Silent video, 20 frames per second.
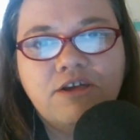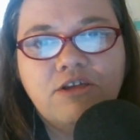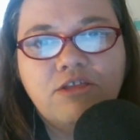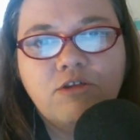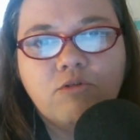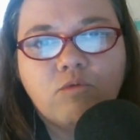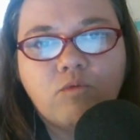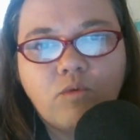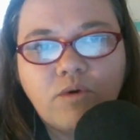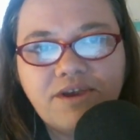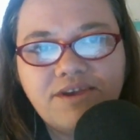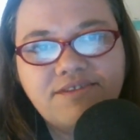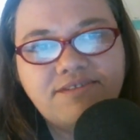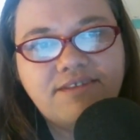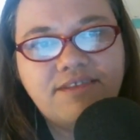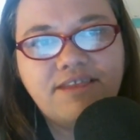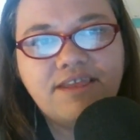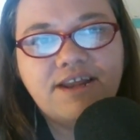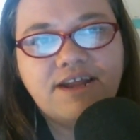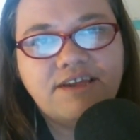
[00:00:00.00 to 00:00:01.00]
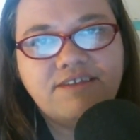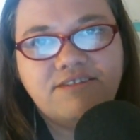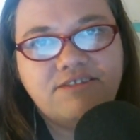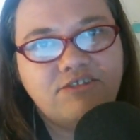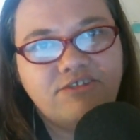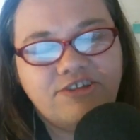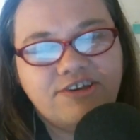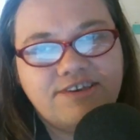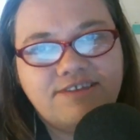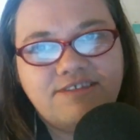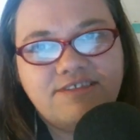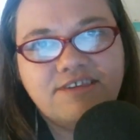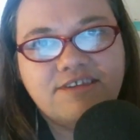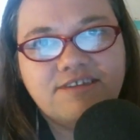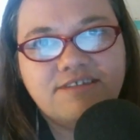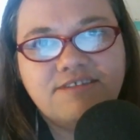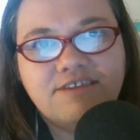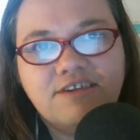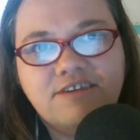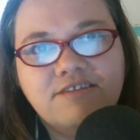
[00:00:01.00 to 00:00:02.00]
The reason that I suggest
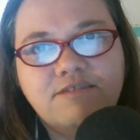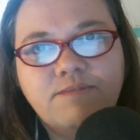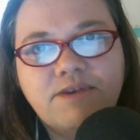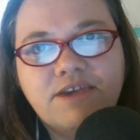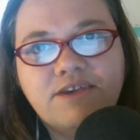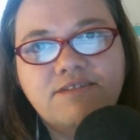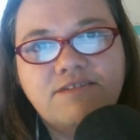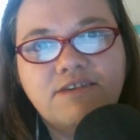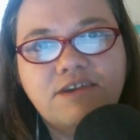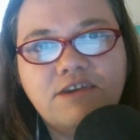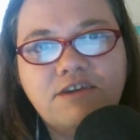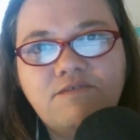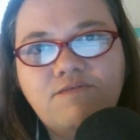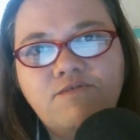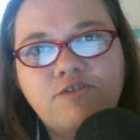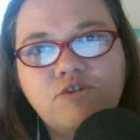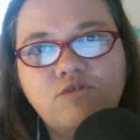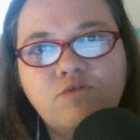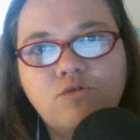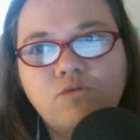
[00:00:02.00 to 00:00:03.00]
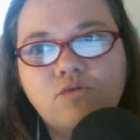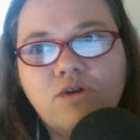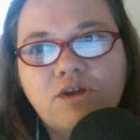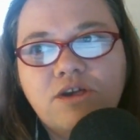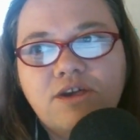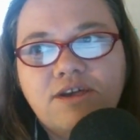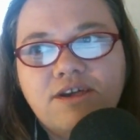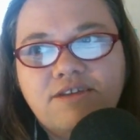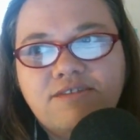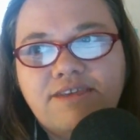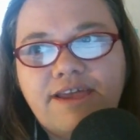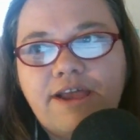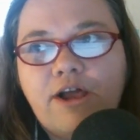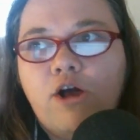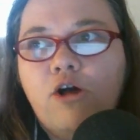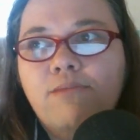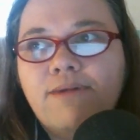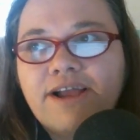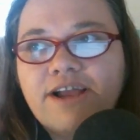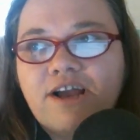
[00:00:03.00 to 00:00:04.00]
this is because if you say,
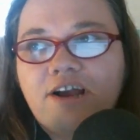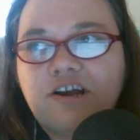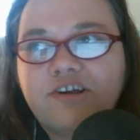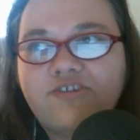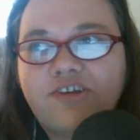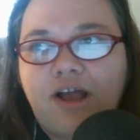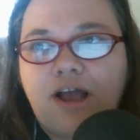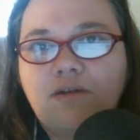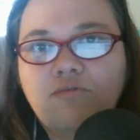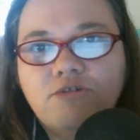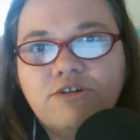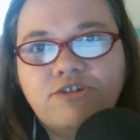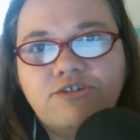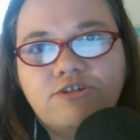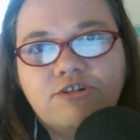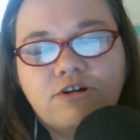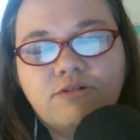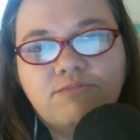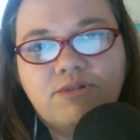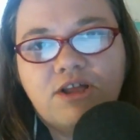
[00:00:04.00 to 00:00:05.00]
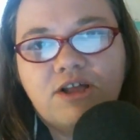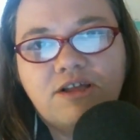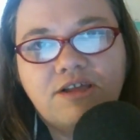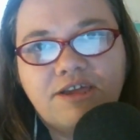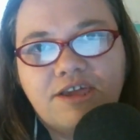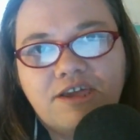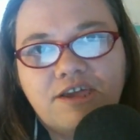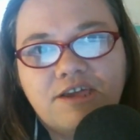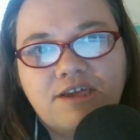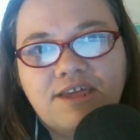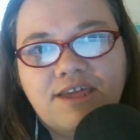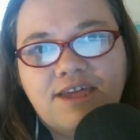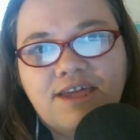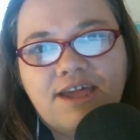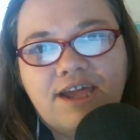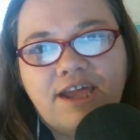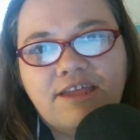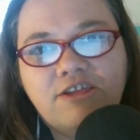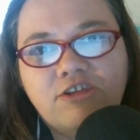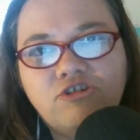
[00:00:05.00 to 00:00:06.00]
oh my gosh, I want to start blogging,
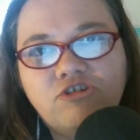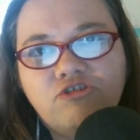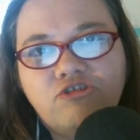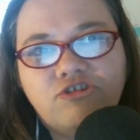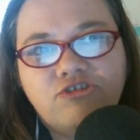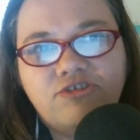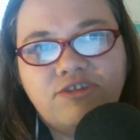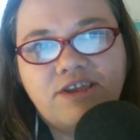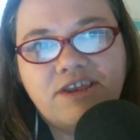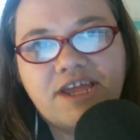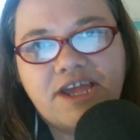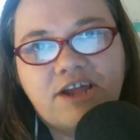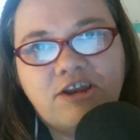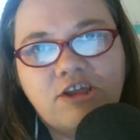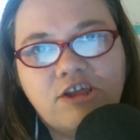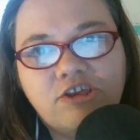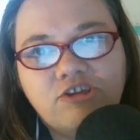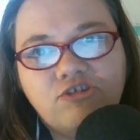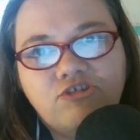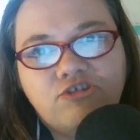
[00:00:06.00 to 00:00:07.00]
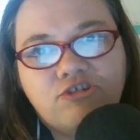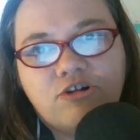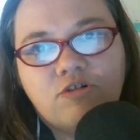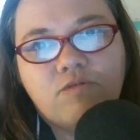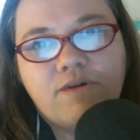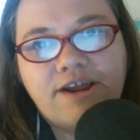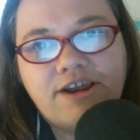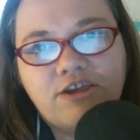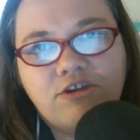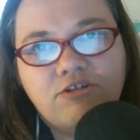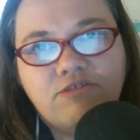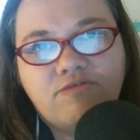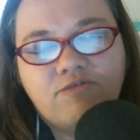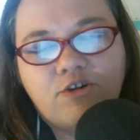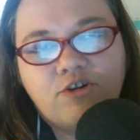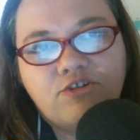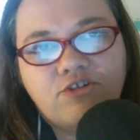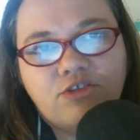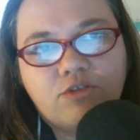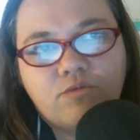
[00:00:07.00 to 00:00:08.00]
and then you just sit down and you start writing your
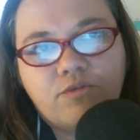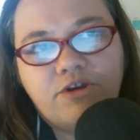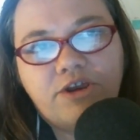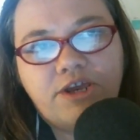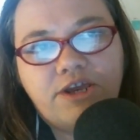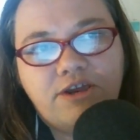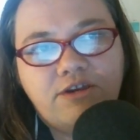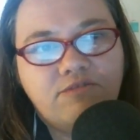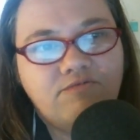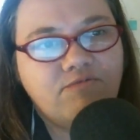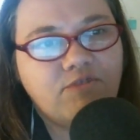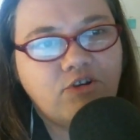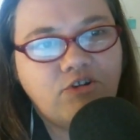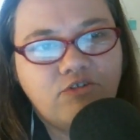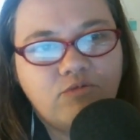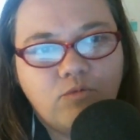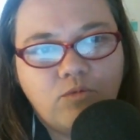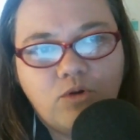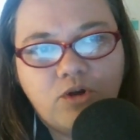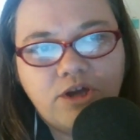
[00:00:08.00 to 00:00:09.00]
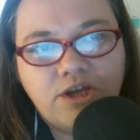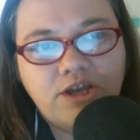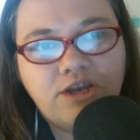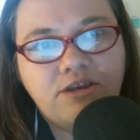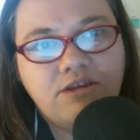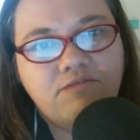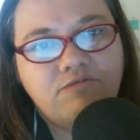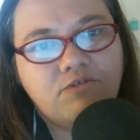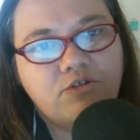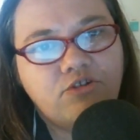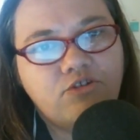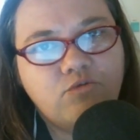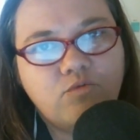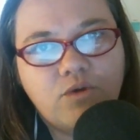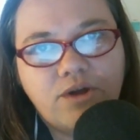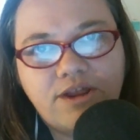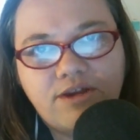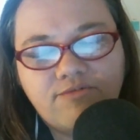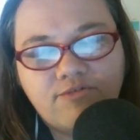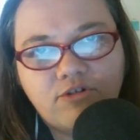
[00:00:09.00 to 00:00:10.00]
first 3, first 1, first
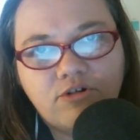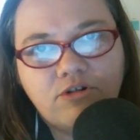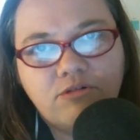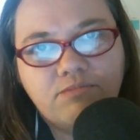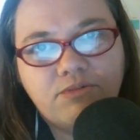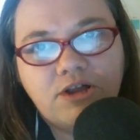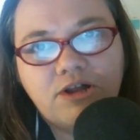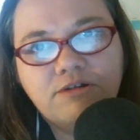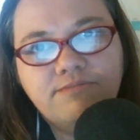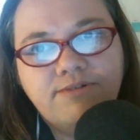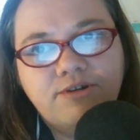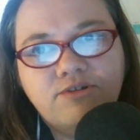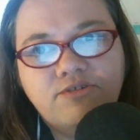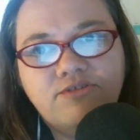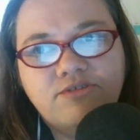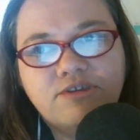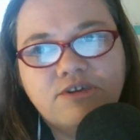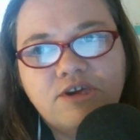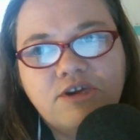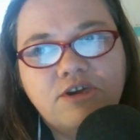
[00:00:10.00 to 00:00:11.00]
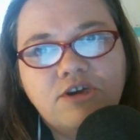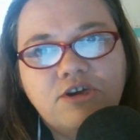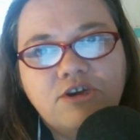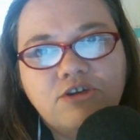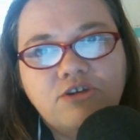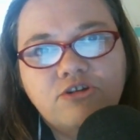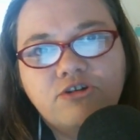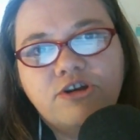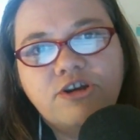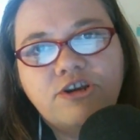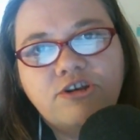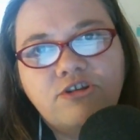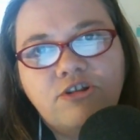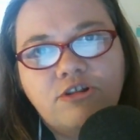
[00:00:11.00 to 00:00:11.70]
whatever blog post, you're going to